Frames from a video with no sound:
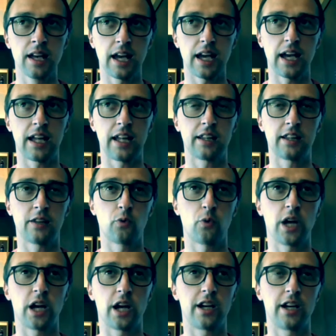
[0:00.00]
And
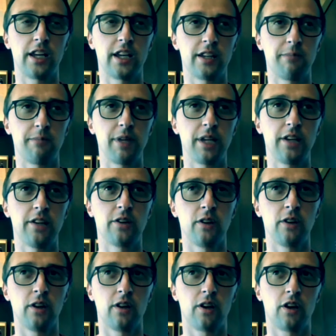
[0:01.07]
we are in the
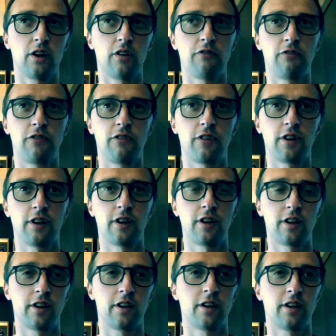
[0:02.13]
middle of
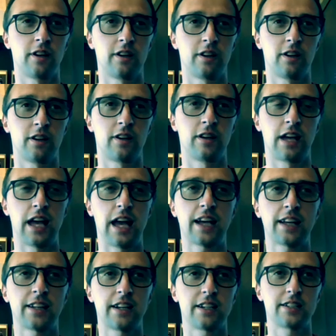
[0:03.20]

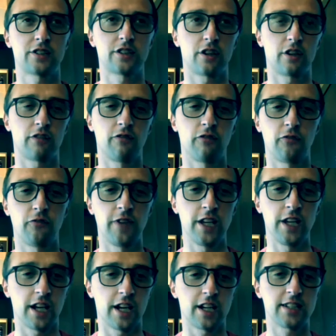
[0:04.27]
hectares of
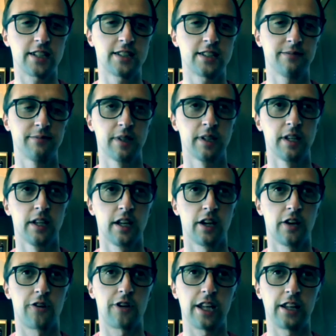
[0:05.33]
vineyards,
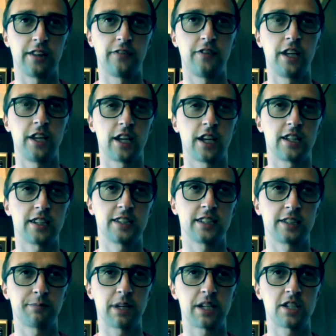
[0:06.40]
red vineyards,
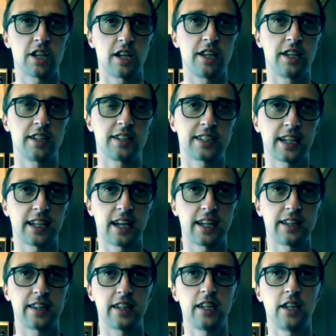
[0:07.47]
especially
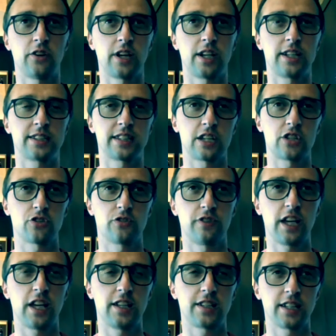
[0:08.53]
Sagrantino and
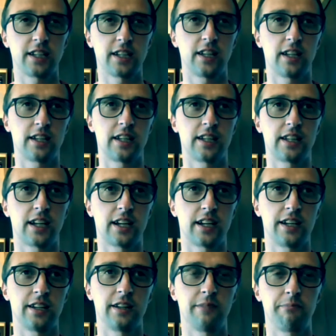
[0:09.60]
Sangiovese, that are
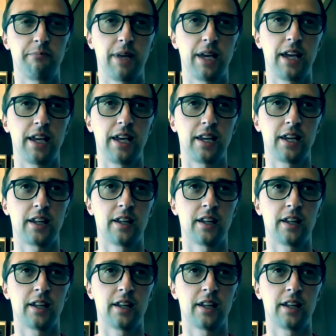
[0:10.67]
the main